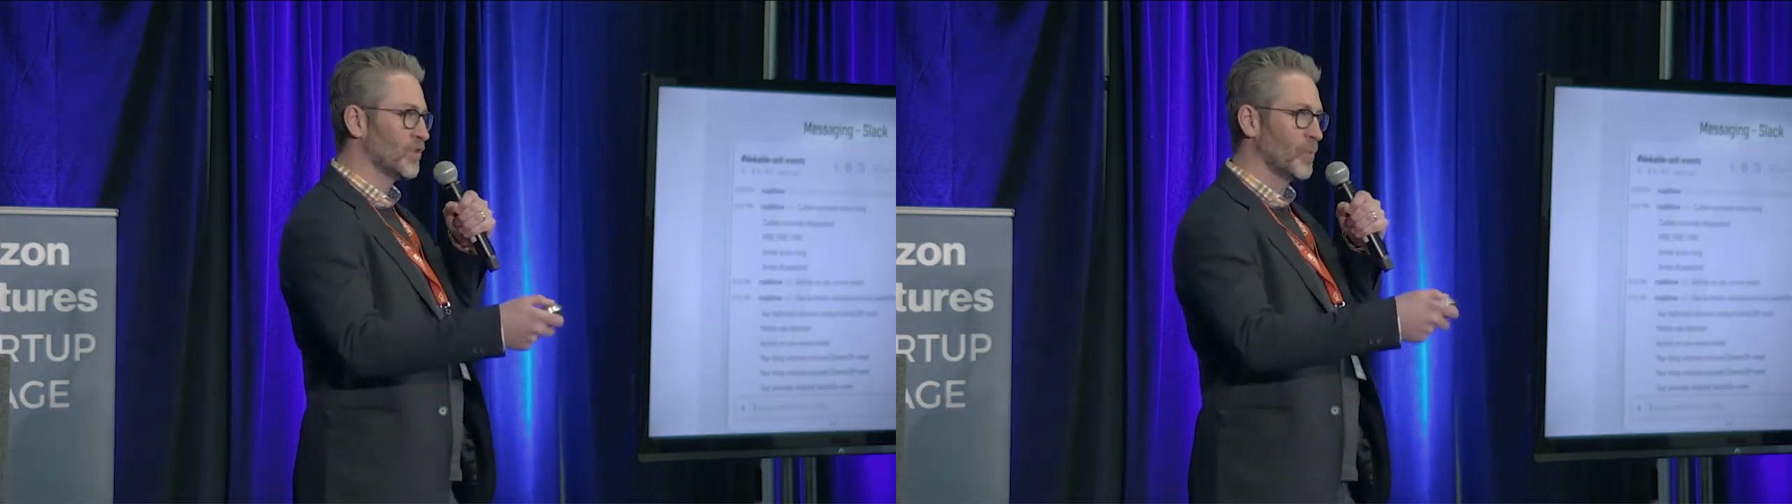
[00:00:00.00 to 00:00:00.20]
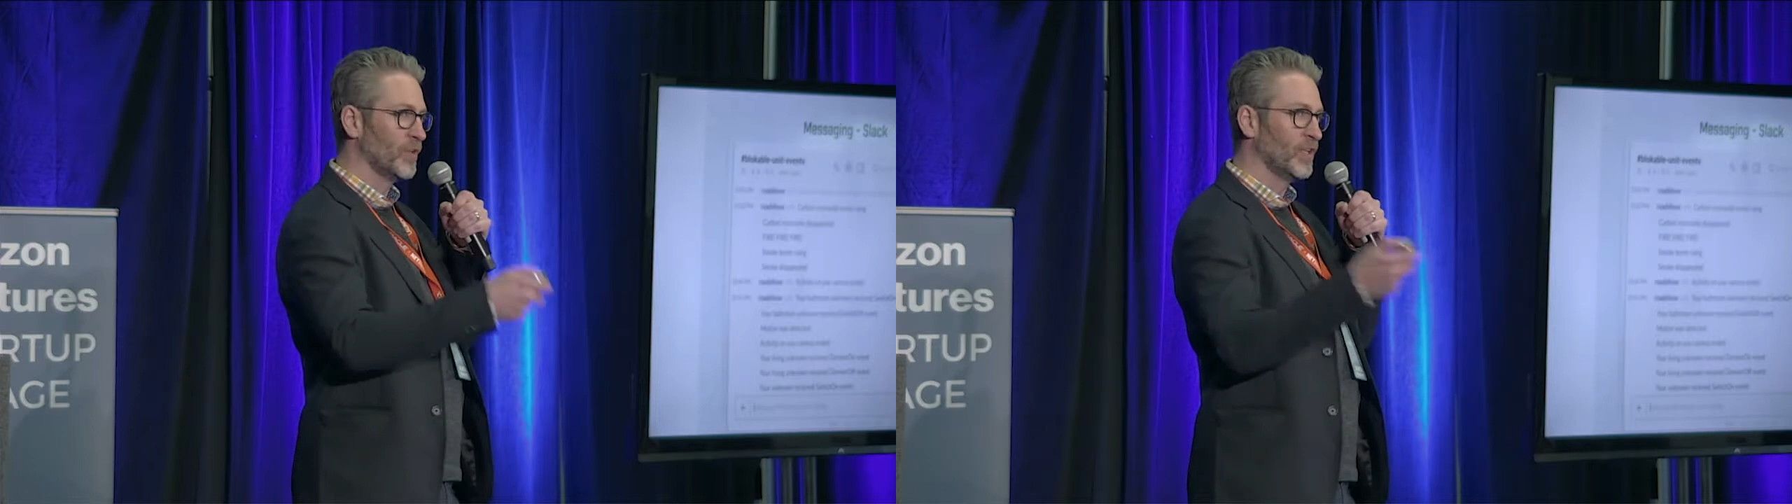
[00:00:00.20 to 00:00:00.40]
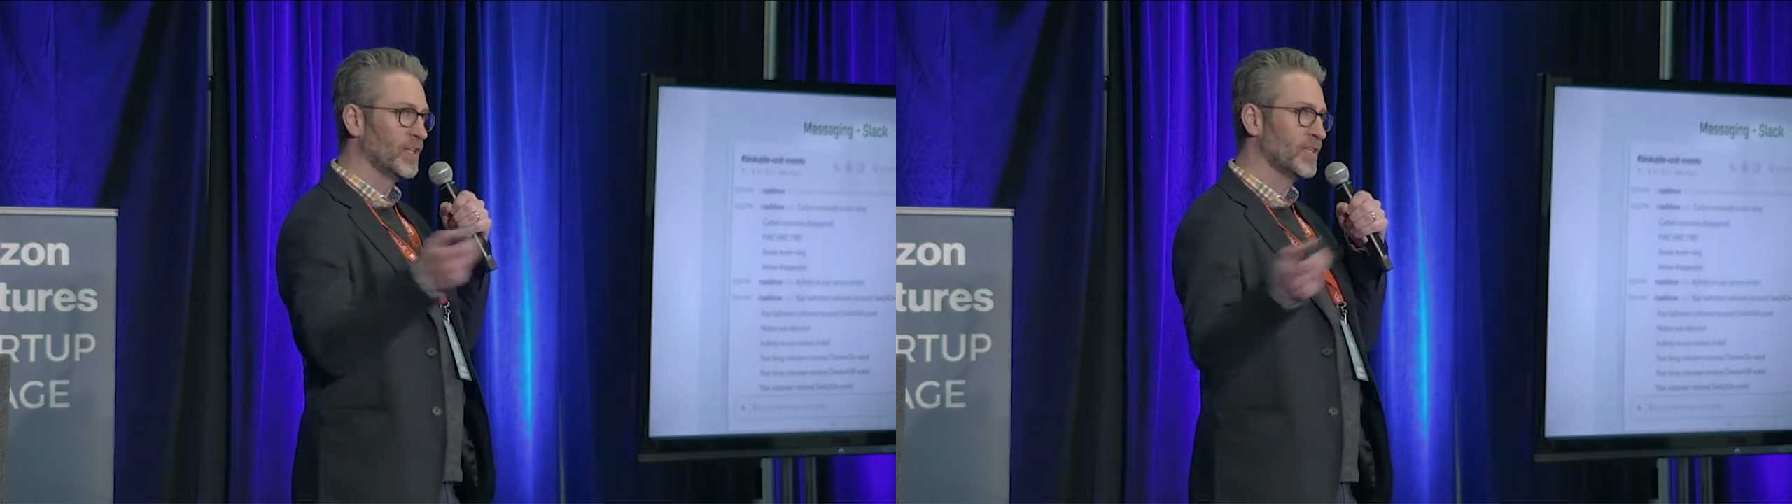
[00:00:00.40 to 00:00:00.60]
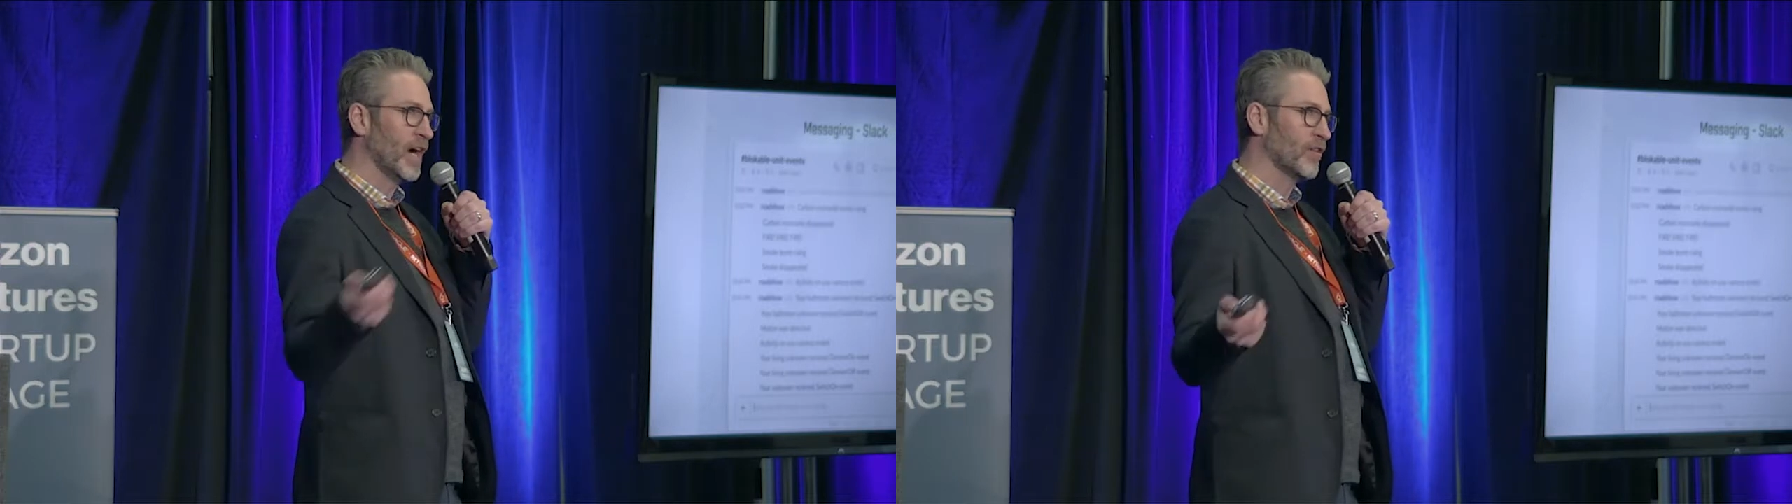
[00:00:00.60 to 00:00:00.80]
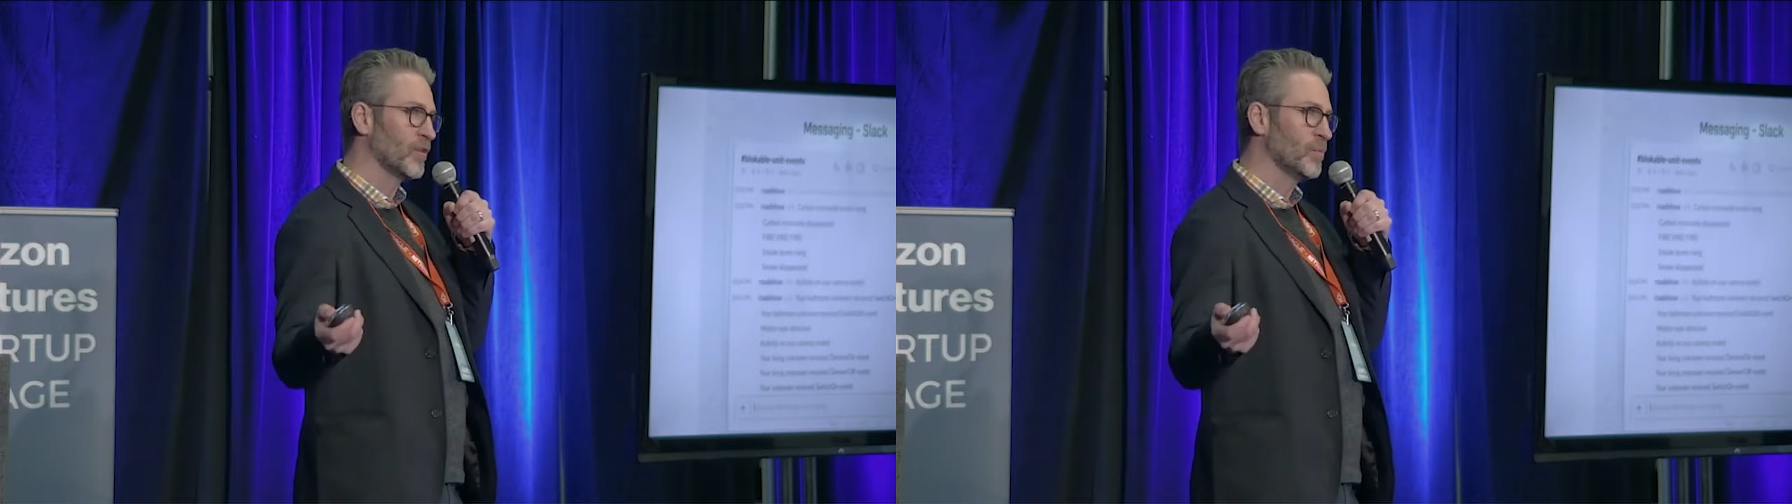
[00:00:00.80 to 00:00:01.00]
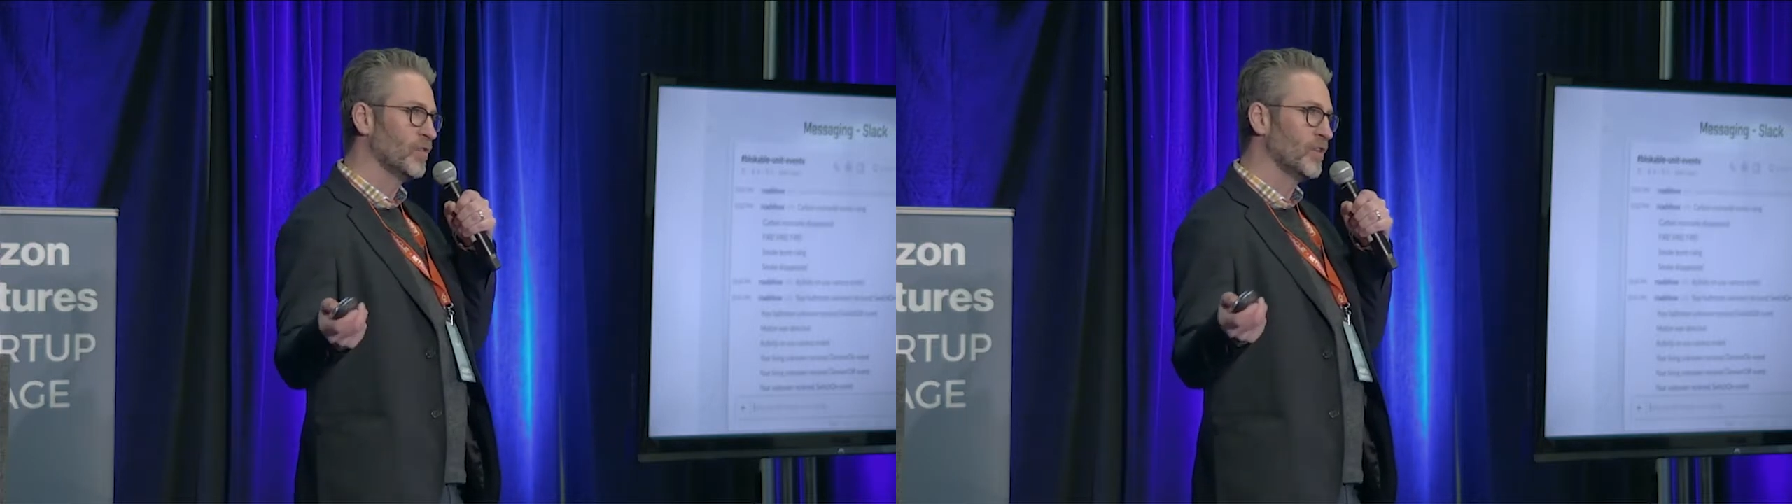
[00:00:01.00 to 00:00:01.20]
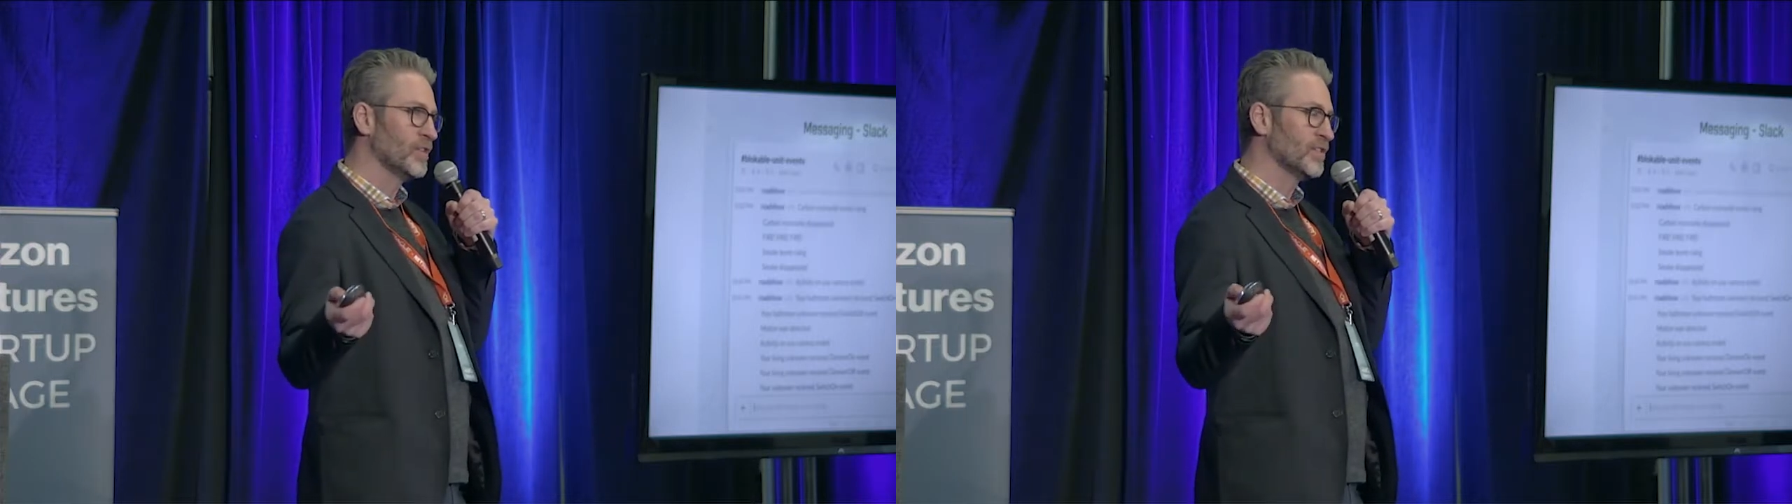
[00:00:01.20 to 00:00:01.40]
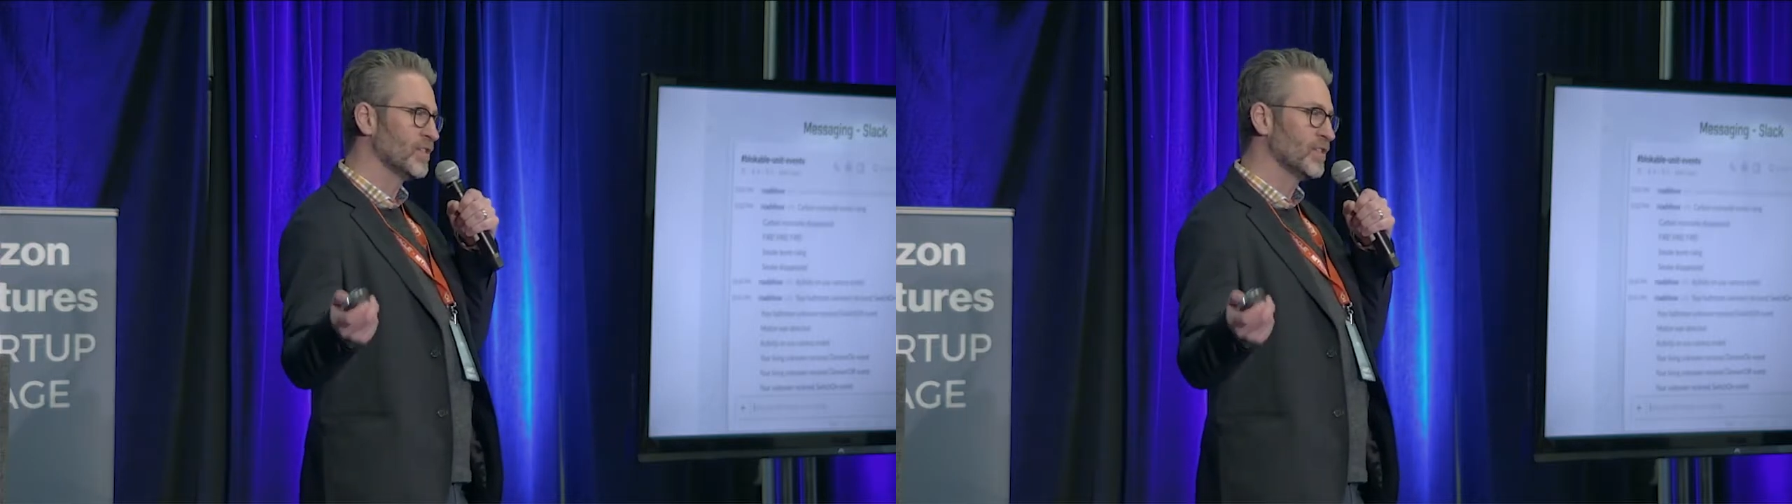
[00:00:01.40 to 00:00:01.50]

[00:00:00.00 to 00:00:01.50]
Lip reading: are building entire communities,